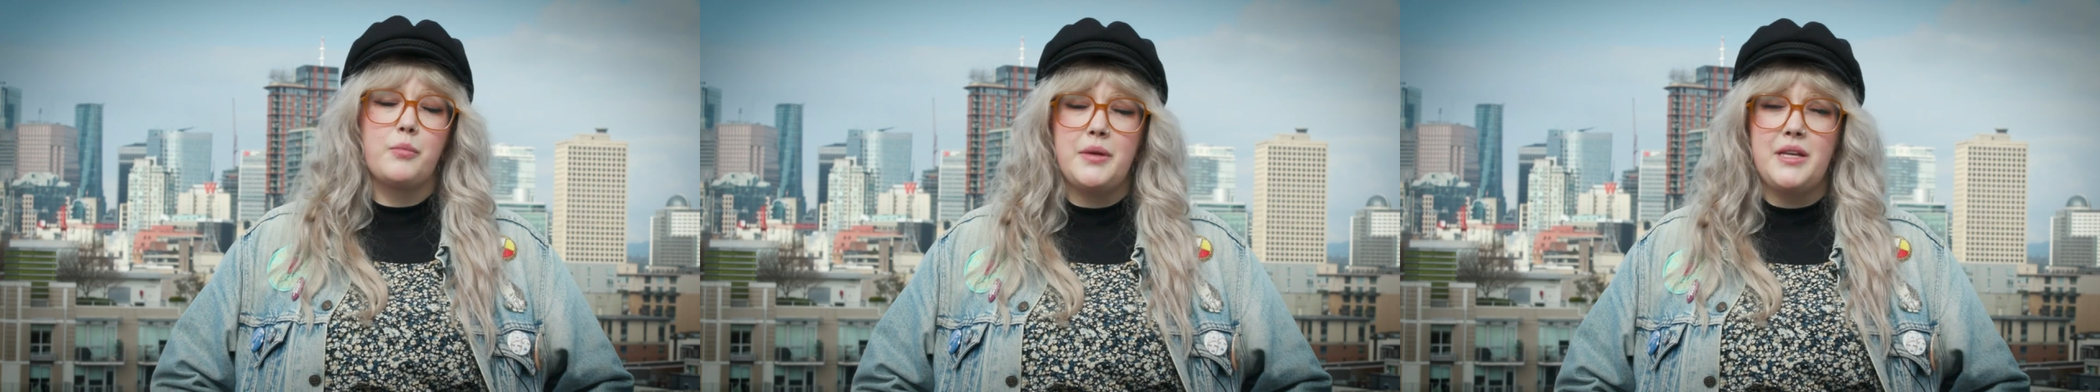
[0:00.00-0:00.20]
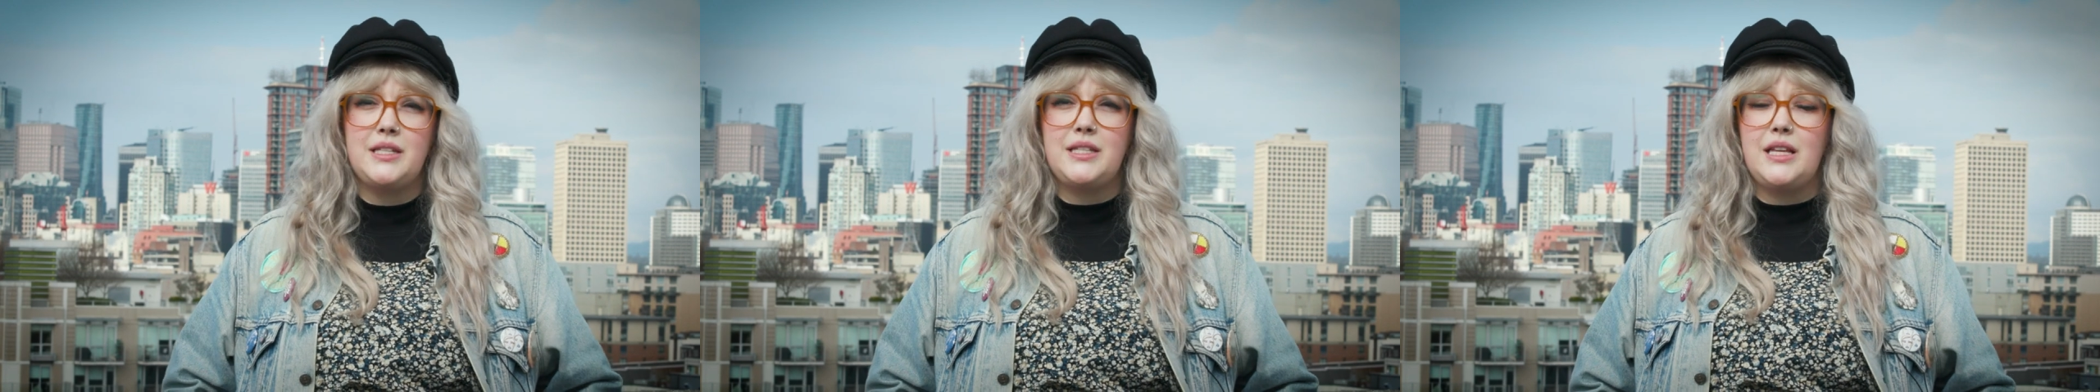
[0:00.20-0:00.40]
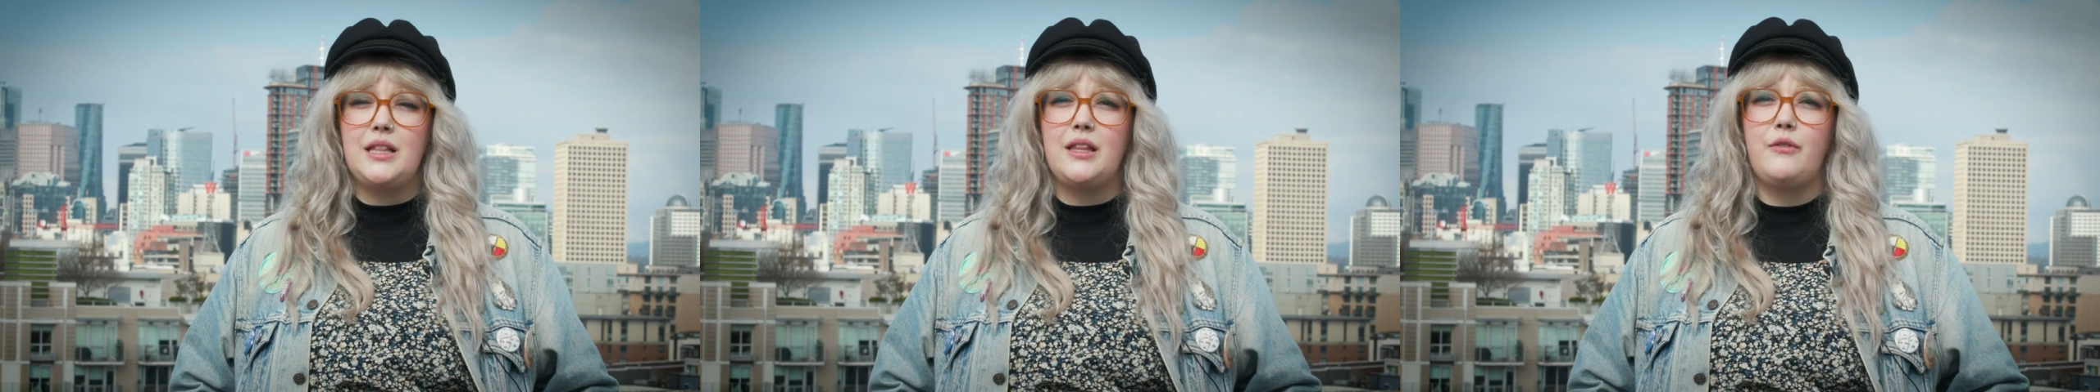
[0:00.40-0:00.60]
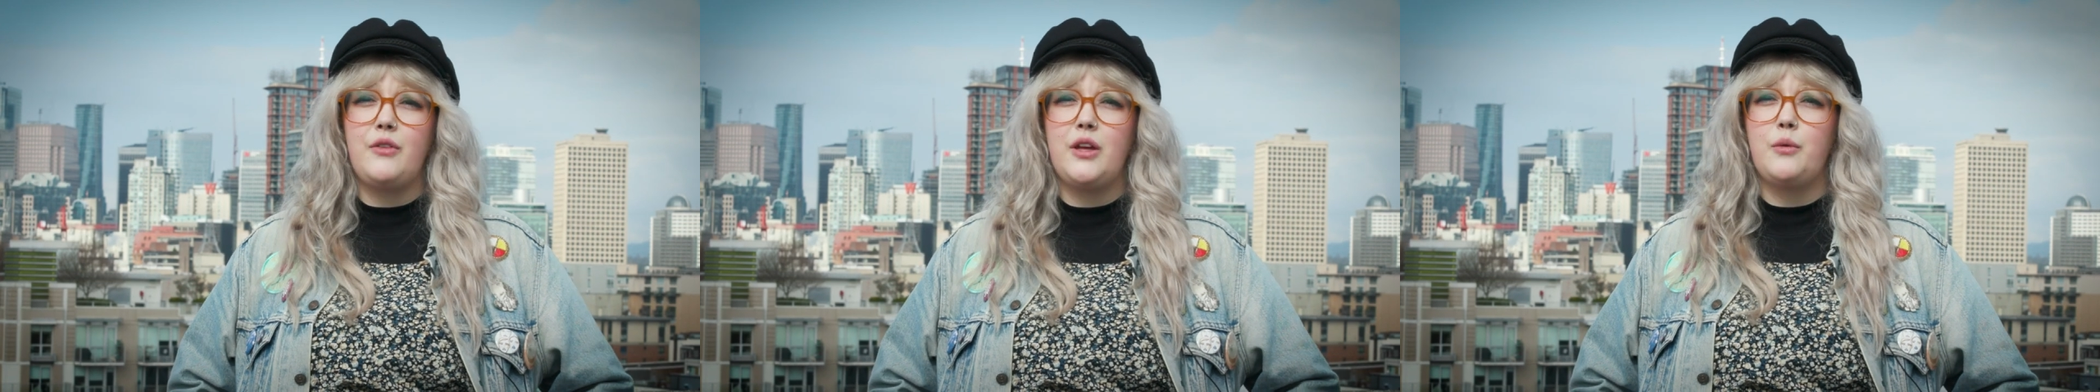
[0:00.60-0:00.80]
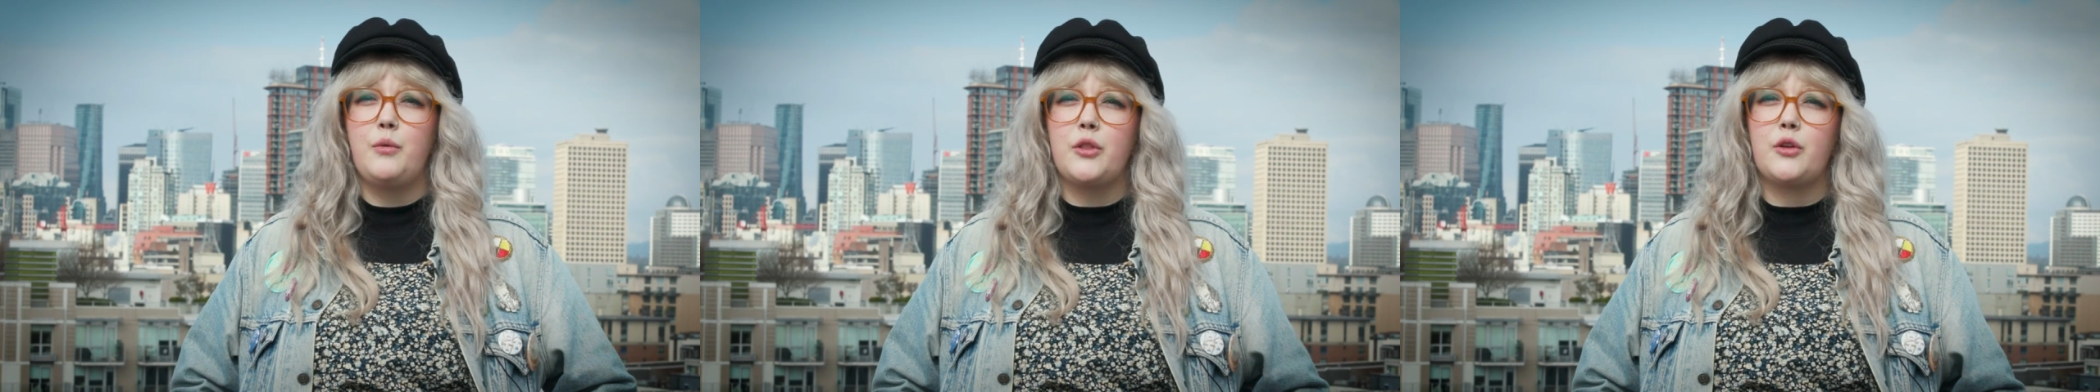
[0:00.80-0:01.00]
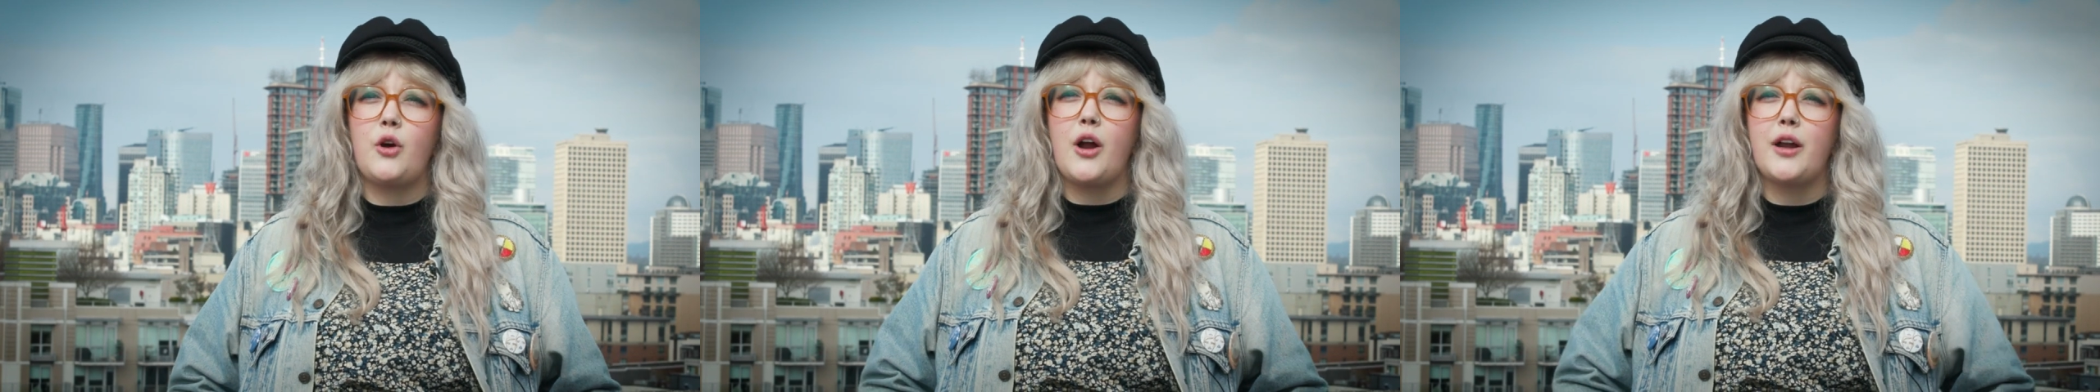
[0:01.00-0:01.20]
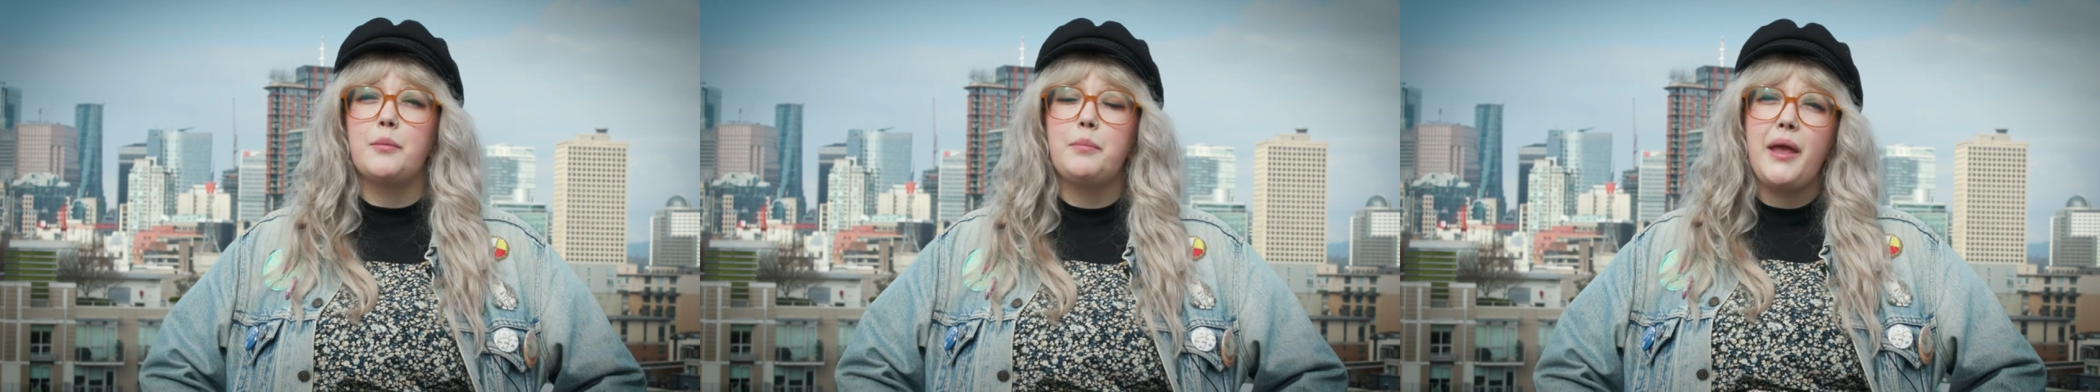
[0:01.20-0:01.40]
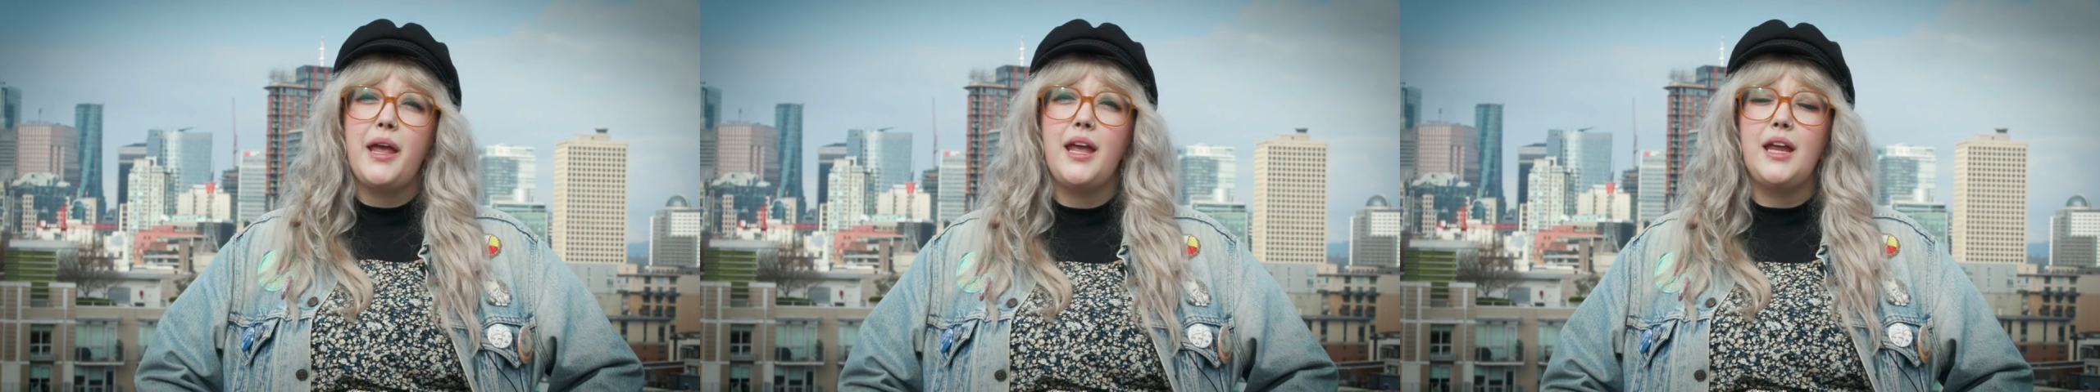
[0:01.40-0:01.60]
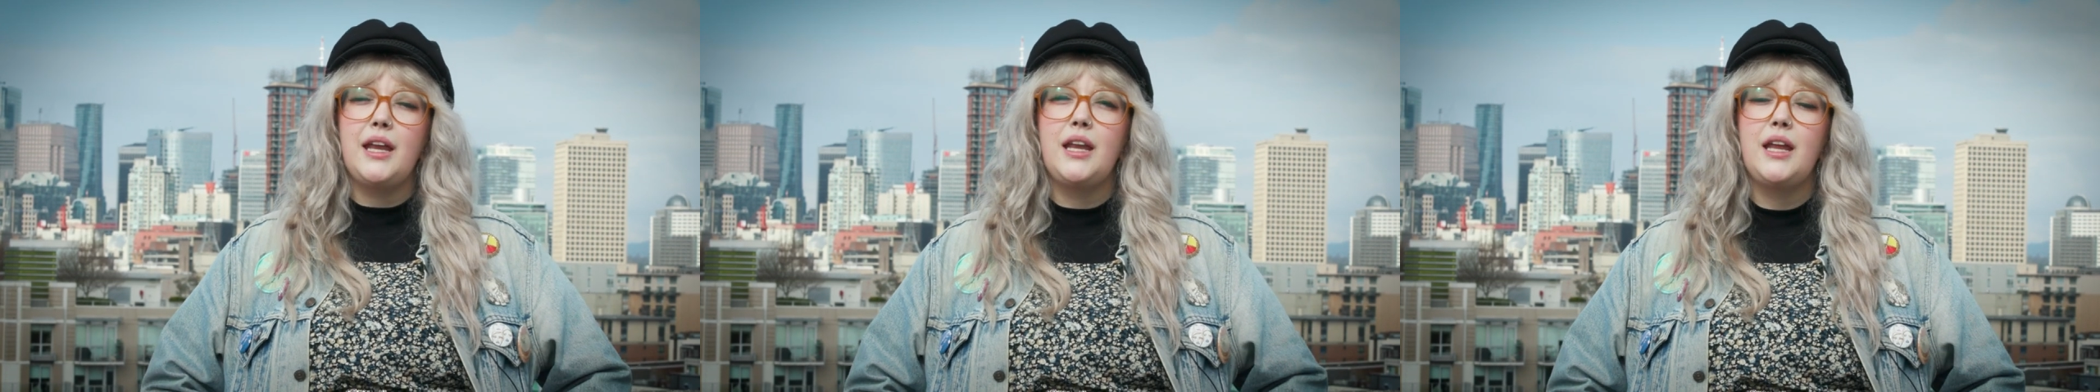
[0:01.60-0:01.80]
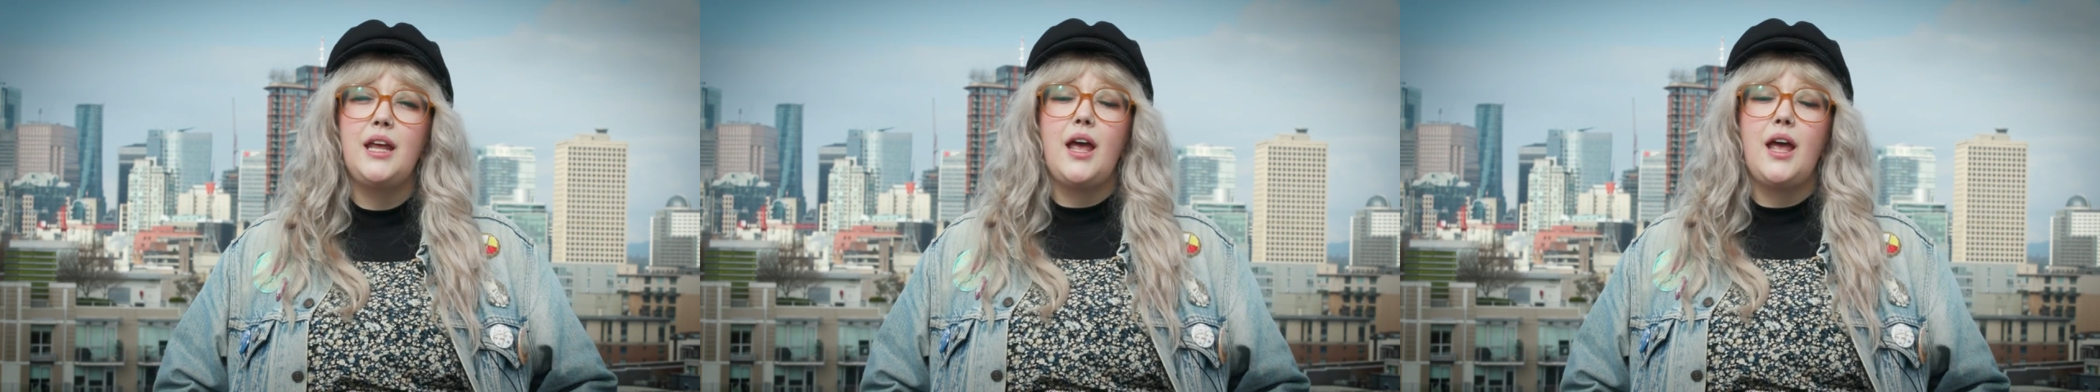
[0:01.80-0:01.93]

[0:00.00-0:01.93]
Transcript: BC living with chronic pain.